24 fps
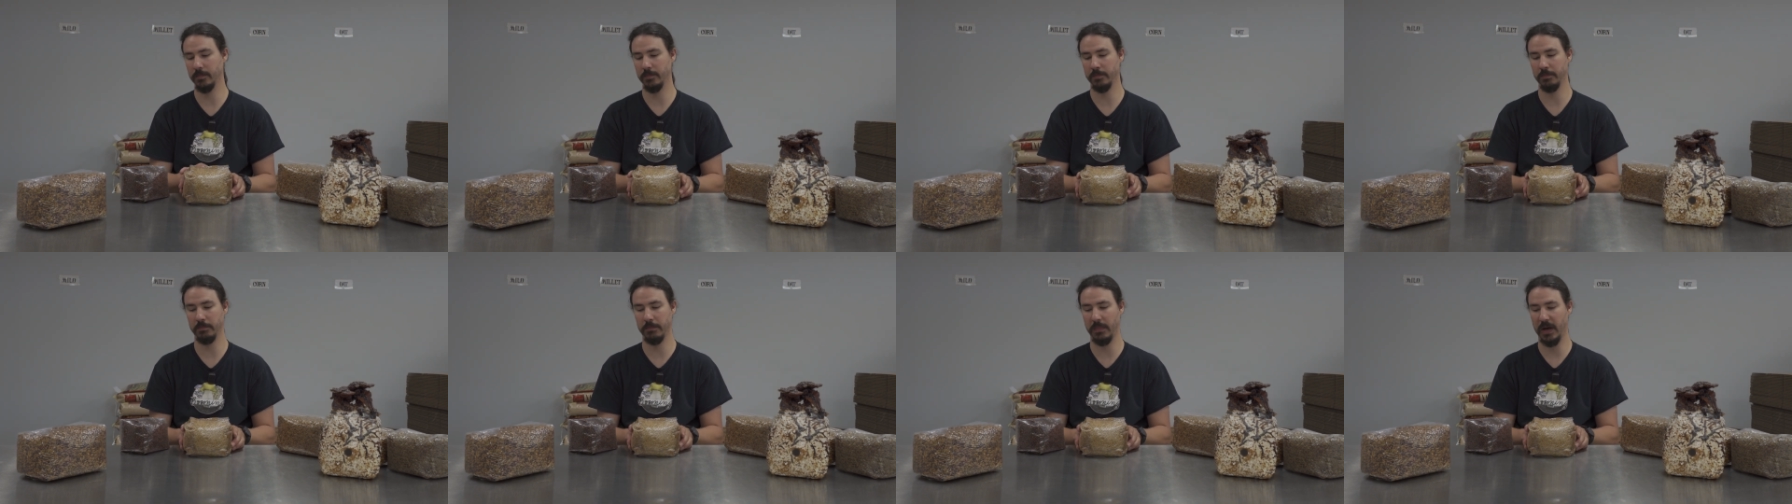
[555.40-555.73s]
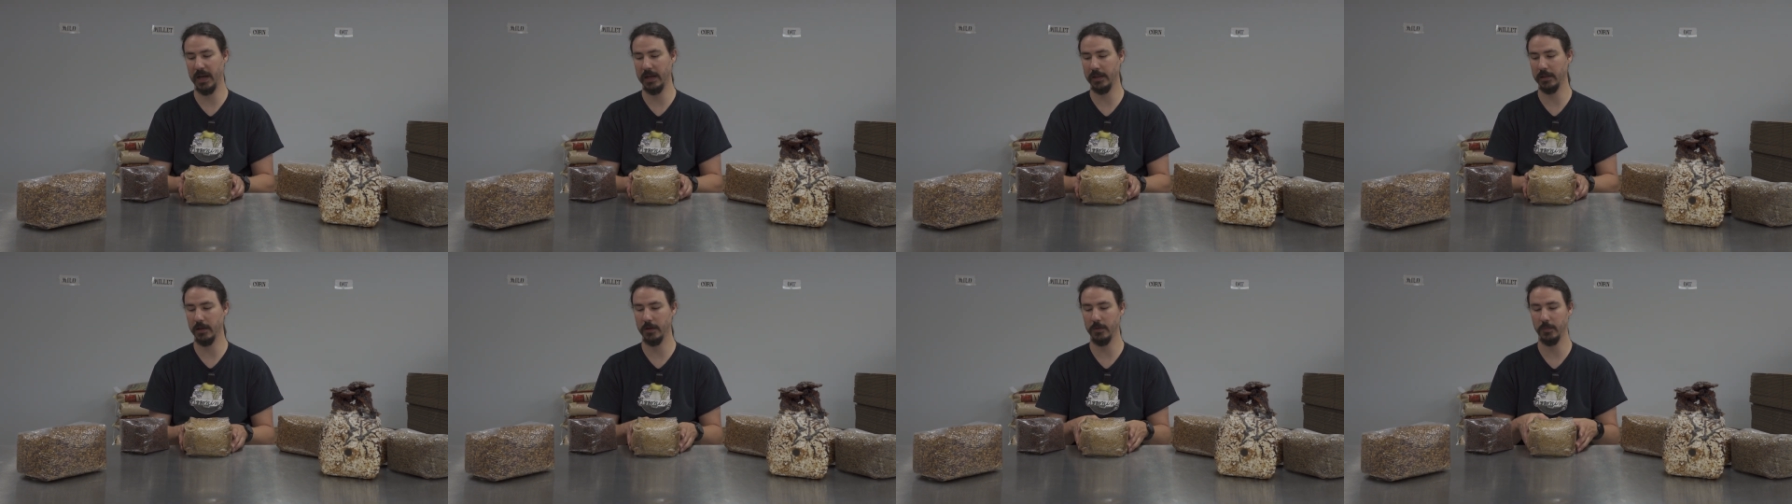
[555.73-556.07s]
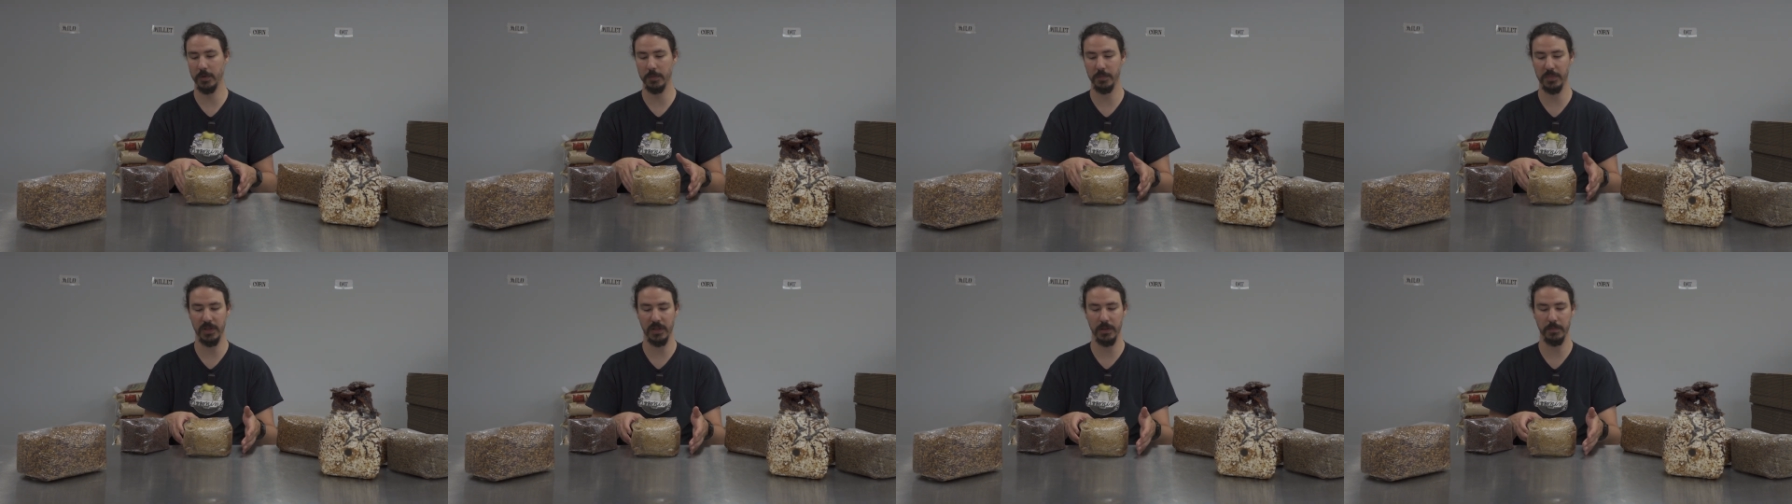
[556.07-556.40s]
Milo
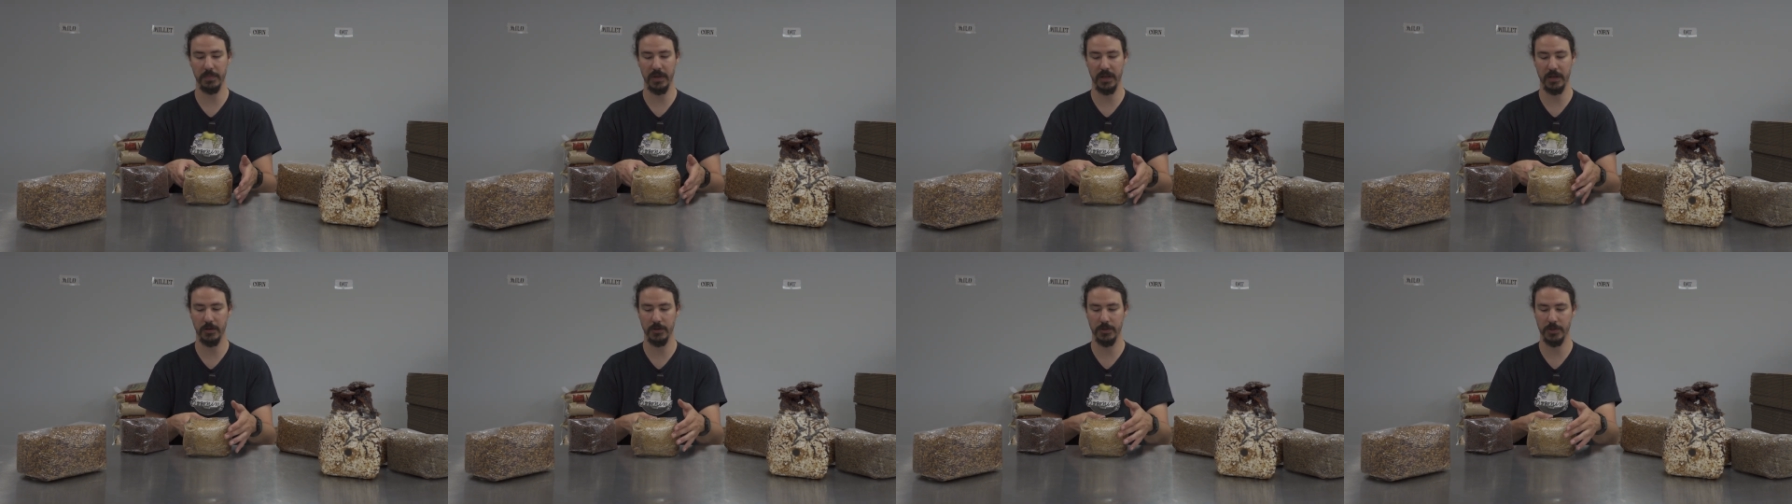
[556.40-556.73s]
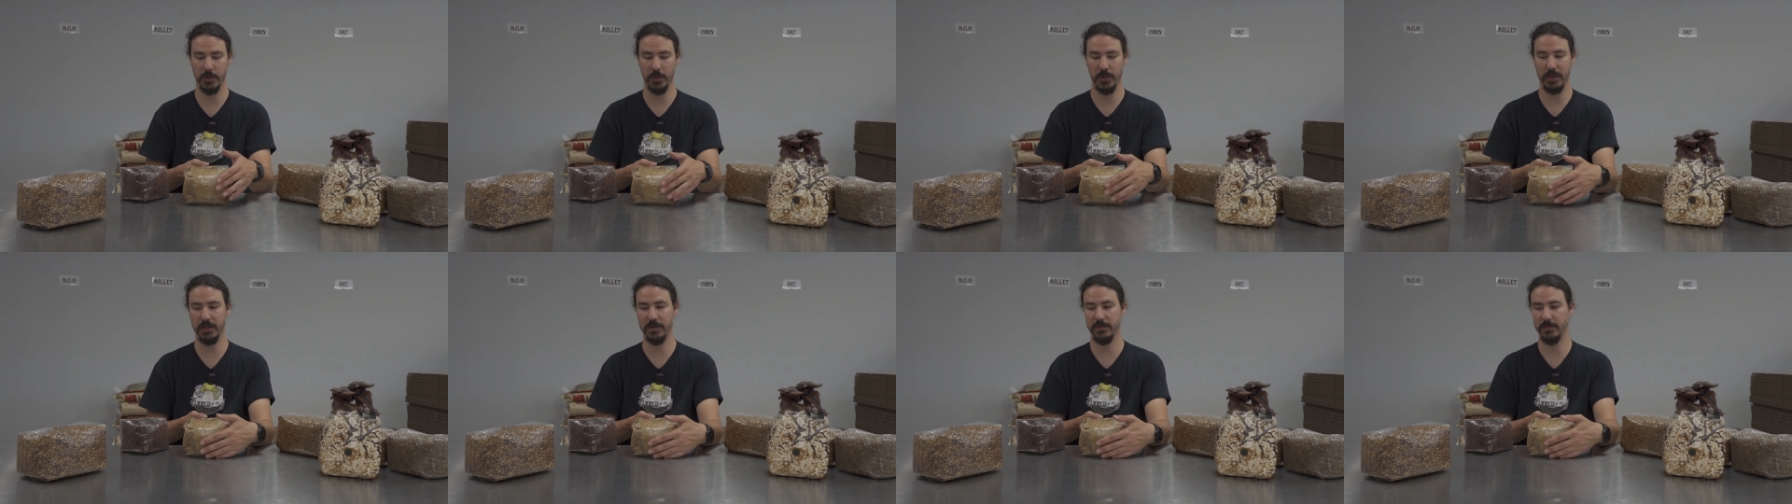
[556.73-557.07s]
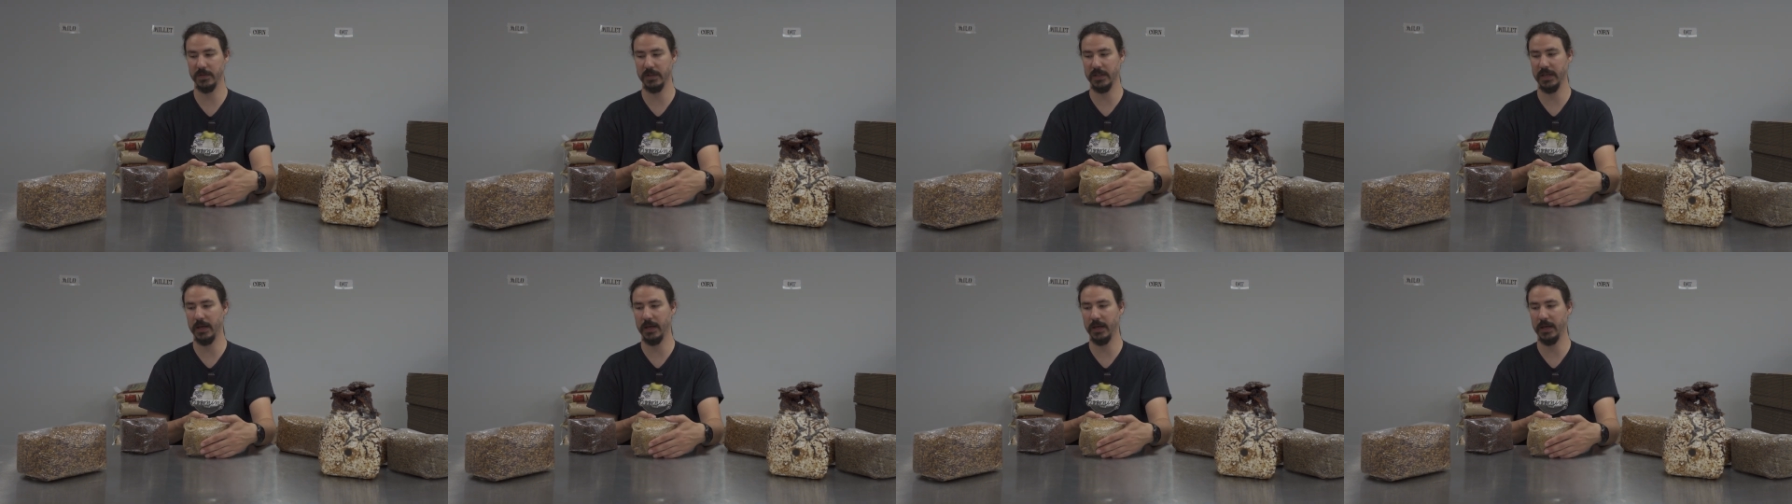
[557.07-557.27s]
would be the better choice for